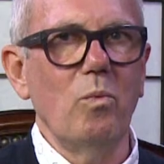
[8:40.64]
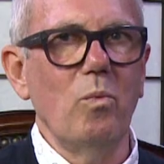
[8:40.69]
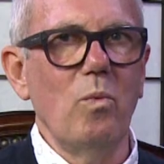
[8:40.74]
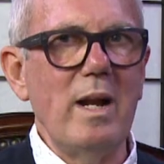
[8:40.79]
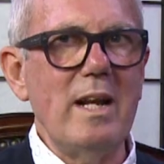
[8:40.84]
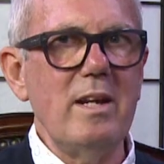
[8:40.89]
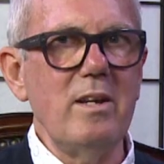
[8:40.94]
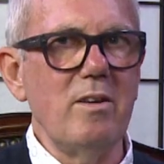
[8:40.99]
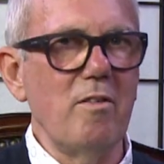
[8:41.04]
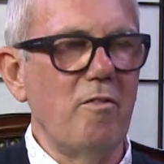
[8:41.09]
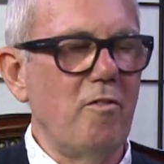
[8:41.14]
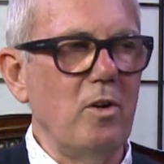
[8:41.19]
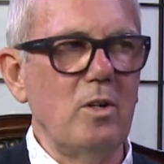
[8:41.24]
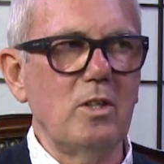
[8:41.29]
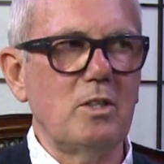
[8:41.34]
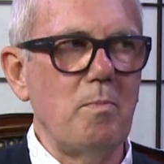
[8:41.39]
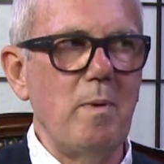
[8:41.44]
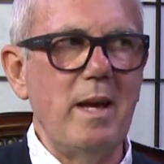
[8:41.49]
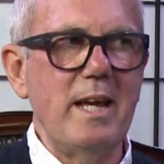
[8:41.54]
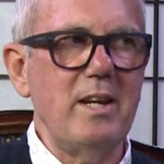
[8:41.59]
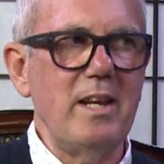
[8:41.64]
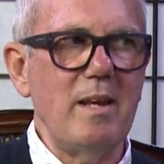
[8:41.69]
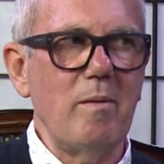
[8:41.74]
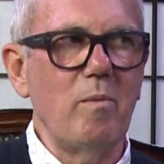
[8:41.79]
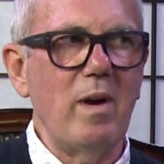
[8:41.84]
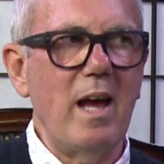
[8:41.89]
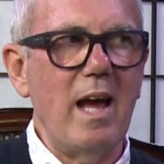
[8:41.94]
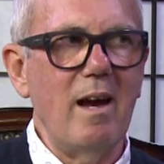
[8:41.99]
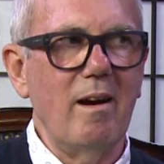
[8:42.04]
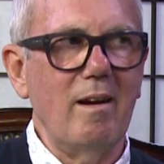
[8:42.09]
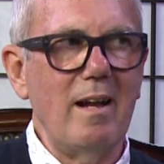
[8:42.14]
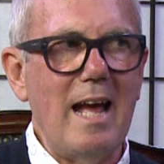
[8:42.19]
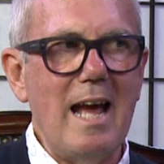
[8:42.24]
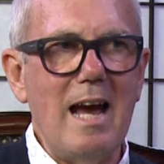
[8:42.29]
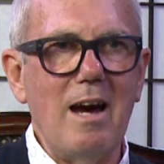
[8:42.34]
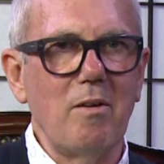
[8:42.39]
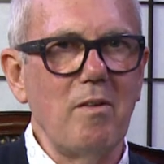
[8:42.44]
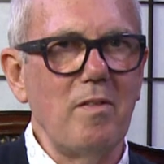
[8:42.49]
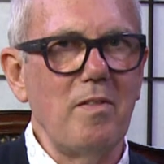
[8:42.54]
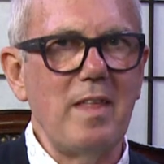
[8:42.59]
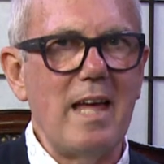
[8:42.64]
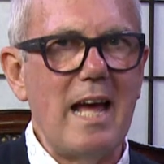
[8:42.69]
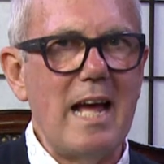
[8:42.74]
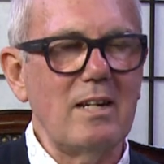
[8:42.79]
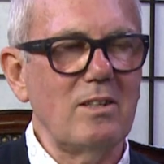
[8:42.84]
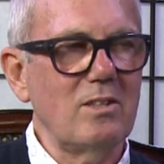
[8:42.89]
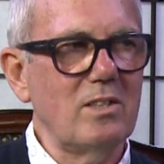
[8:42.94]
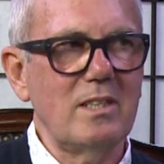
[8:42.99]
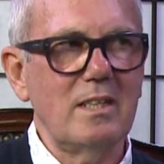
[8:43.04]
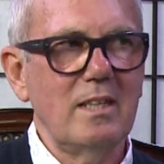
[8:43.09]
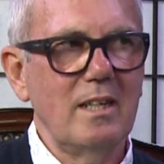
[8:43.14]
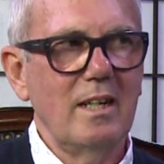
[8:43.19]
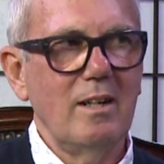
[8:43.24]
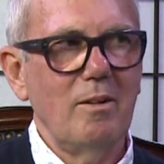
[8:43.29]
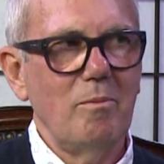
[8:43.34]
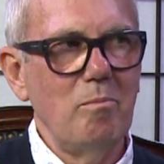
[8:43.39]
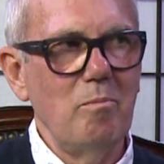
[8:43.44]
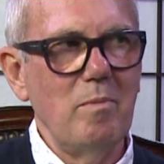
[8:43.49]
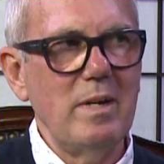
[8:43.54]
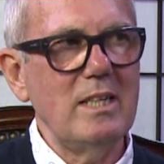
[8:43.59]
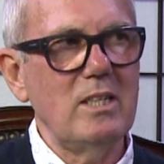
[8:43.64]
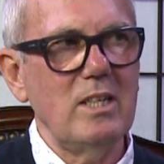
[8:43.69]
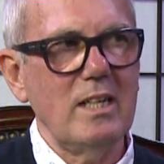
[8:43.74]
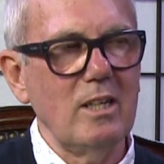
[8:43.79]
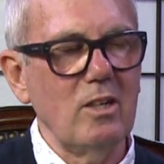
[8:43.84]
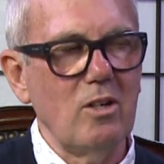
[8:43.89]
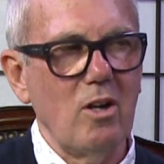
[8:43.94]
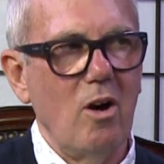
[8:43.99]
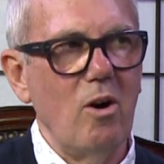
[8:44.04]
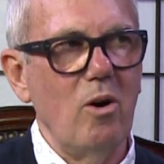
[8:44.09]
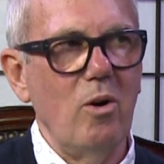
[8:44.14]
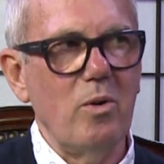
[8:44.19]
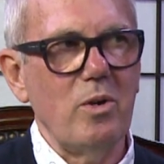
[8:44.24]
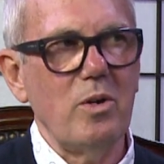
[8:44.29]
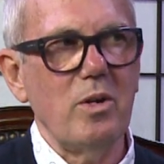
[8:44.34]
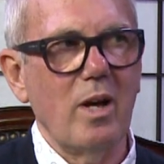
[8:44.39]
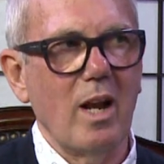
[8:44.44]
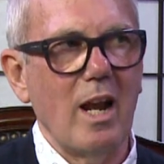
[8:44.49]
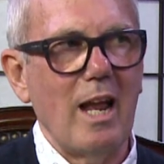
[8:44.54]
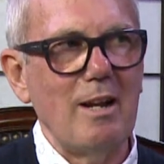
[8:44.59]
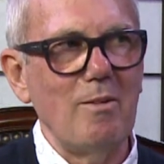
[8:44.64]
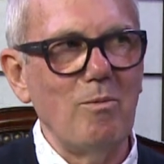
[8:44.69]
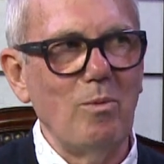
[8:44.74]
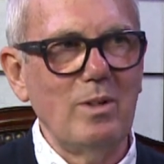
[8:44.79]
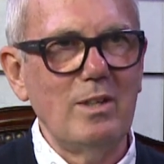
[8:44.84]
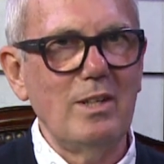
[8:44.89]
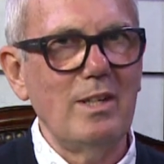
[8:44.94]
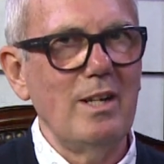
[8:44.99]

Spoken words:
When you first met him, how did that meeting go? You know, like